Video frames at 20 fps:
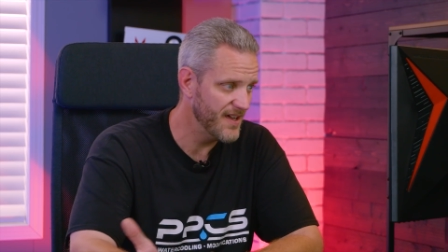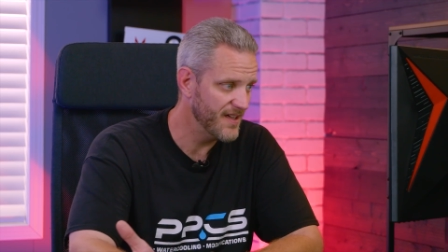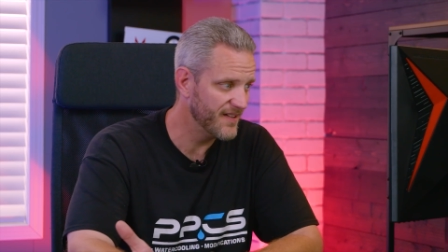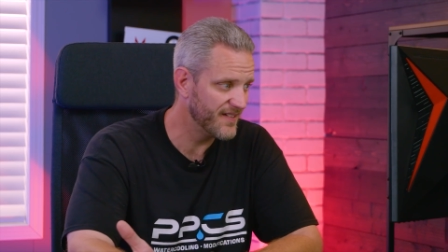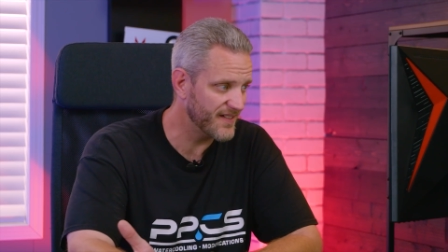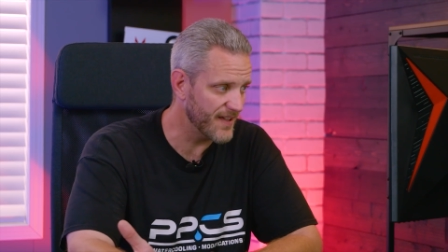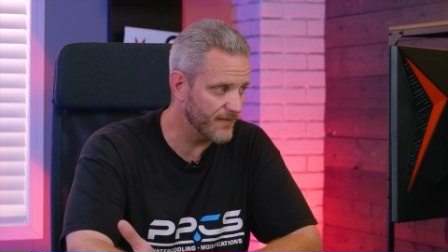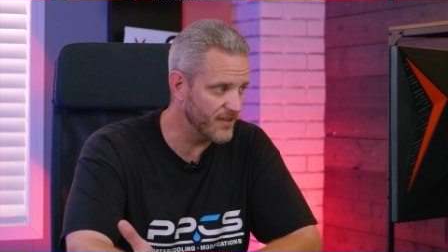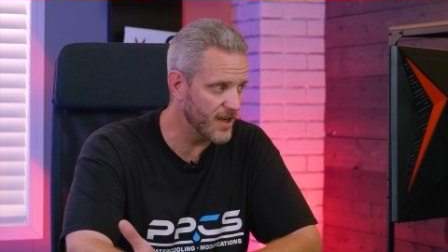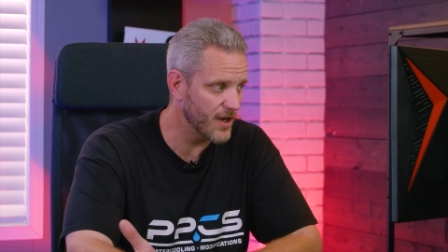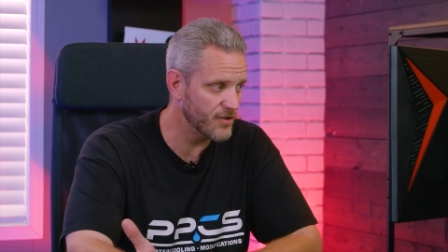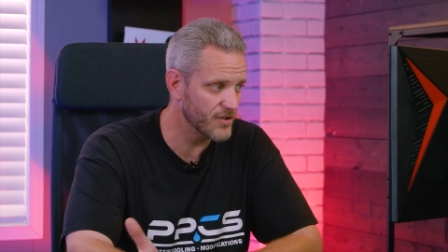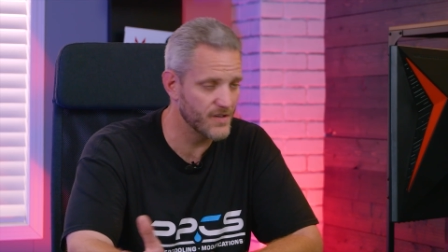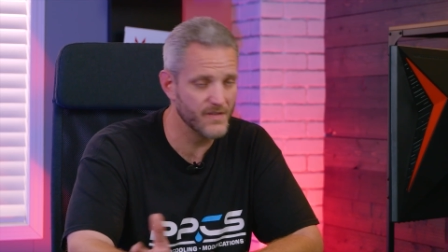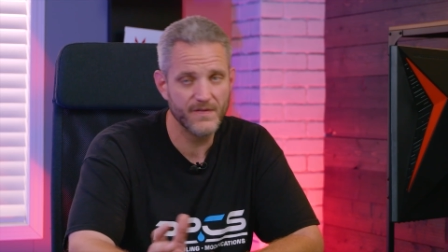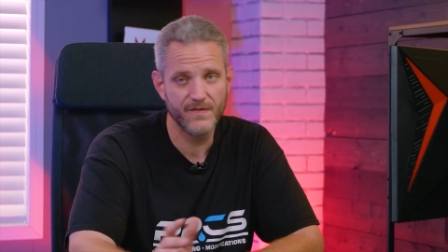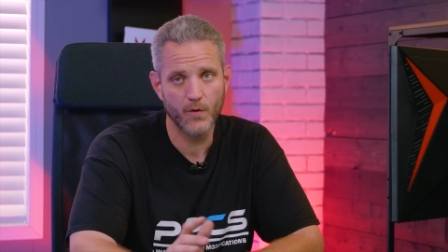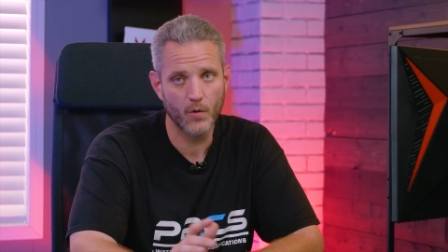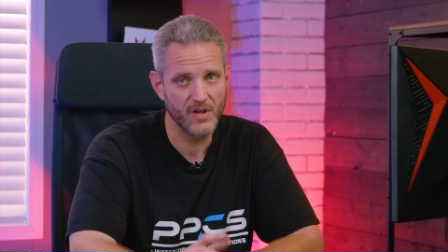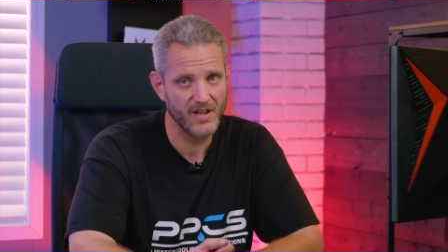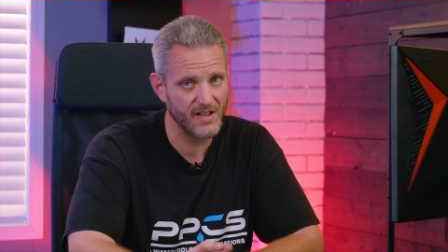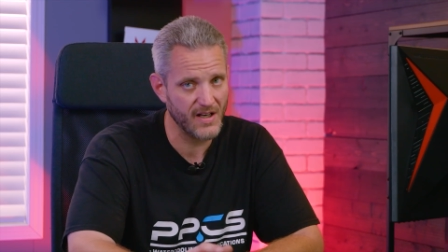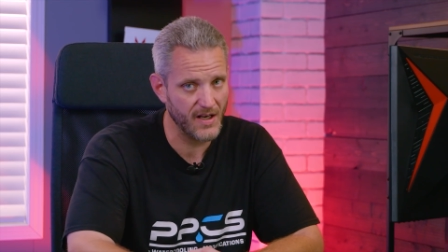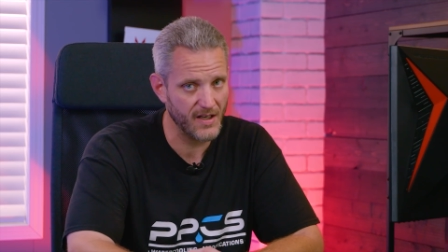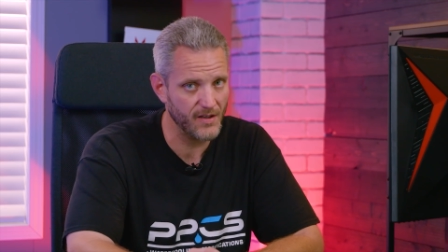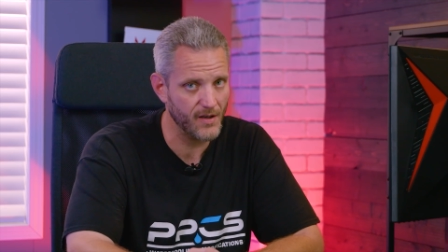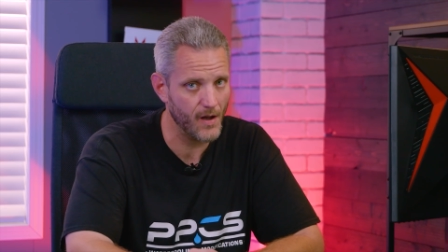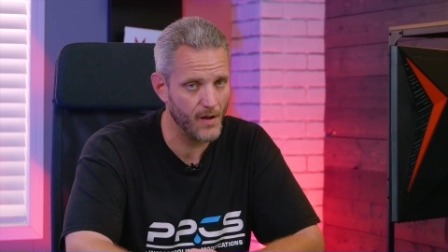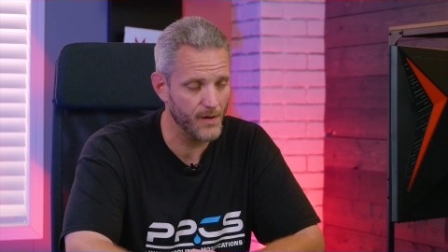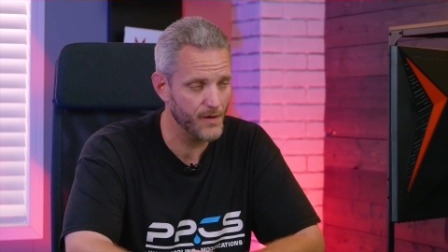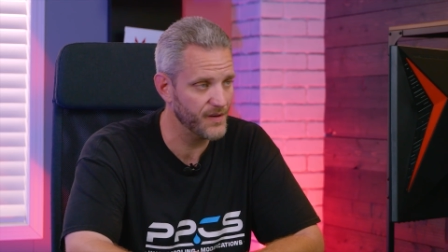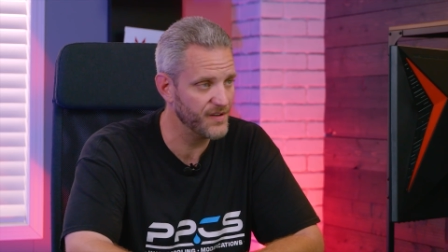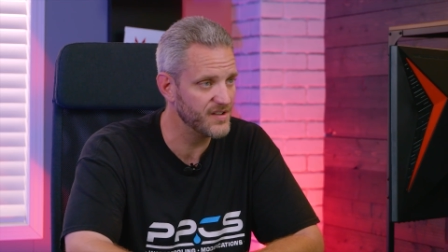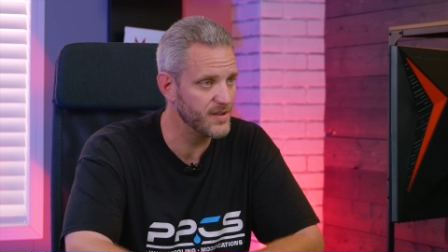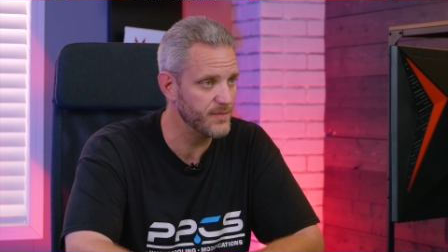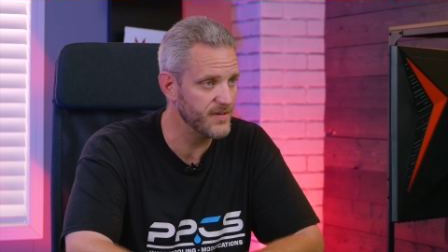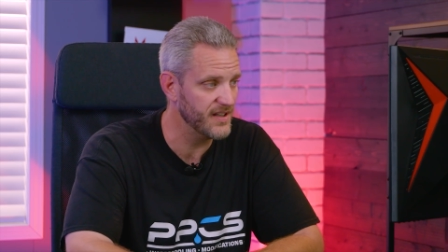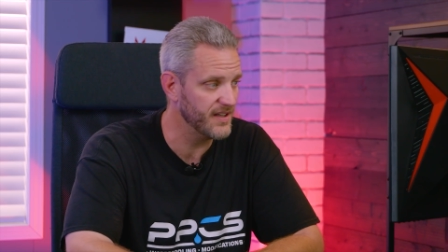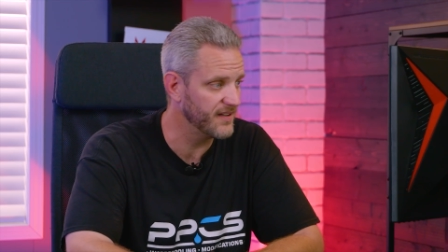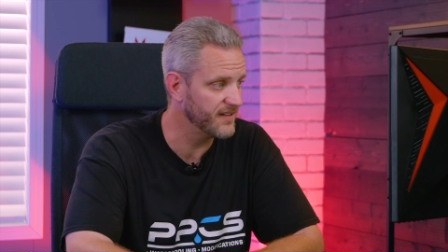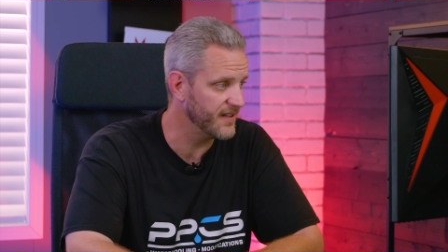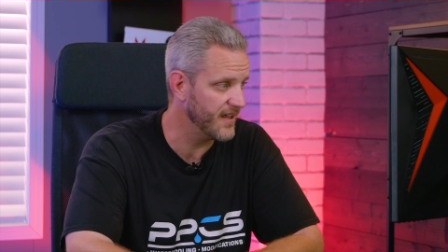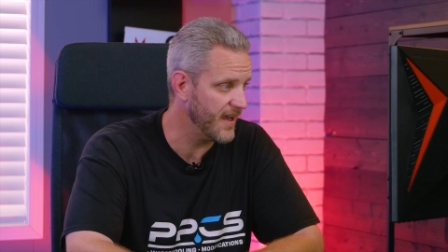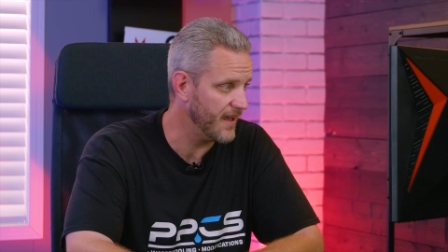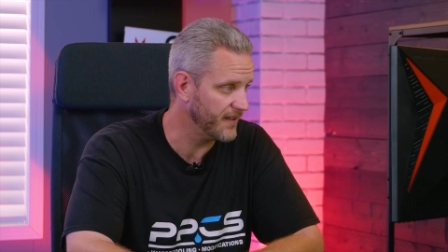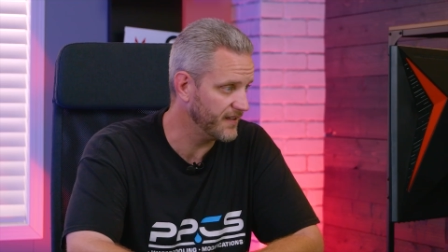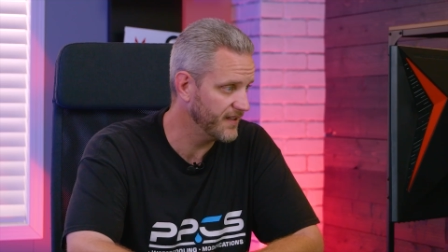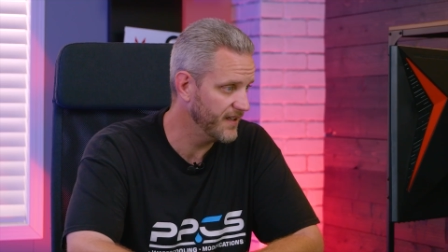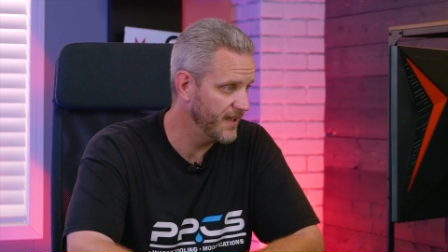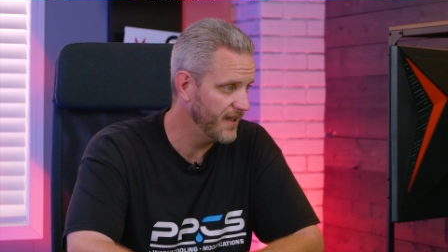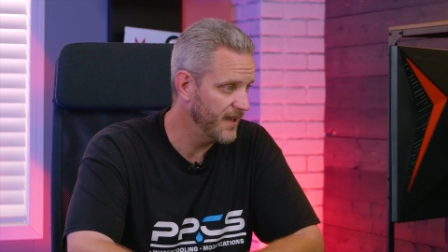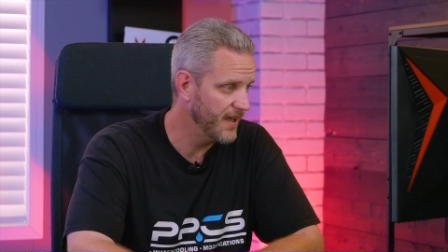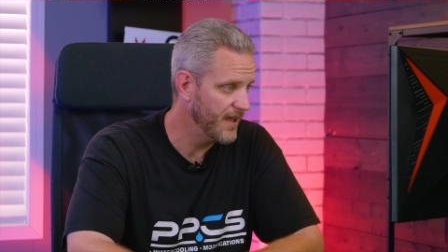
$749 to be exact